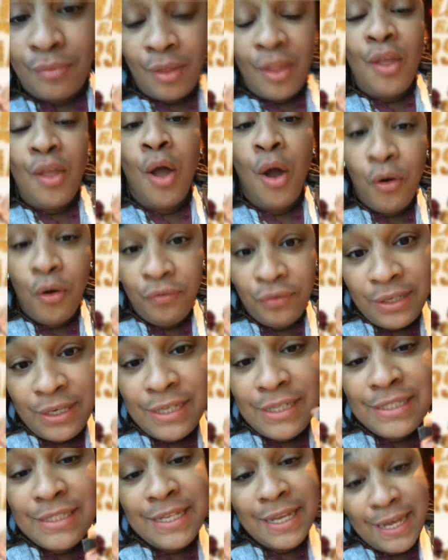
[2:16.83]
Hopefully
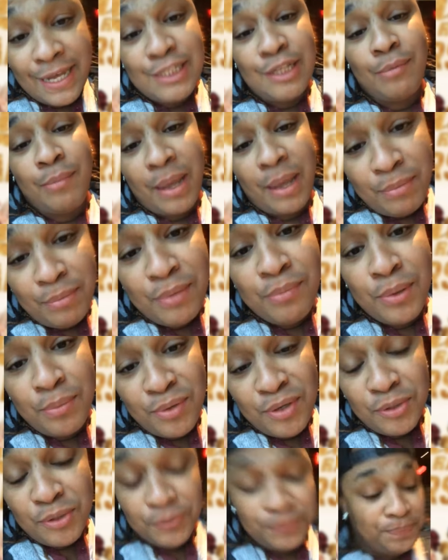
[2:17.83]
these eggs don't make me
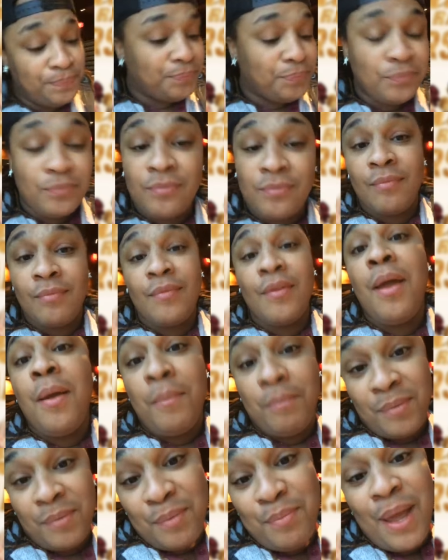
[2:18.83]
boo-boo.
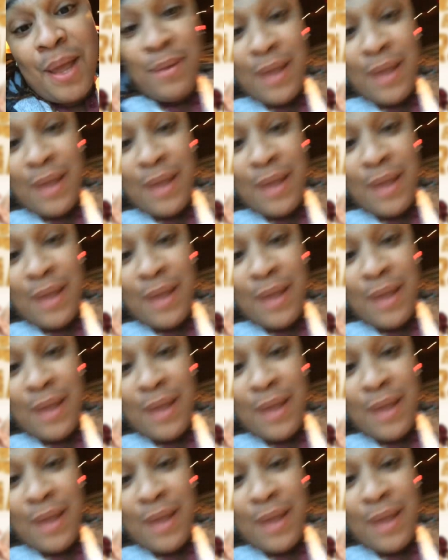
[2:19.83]
But baby,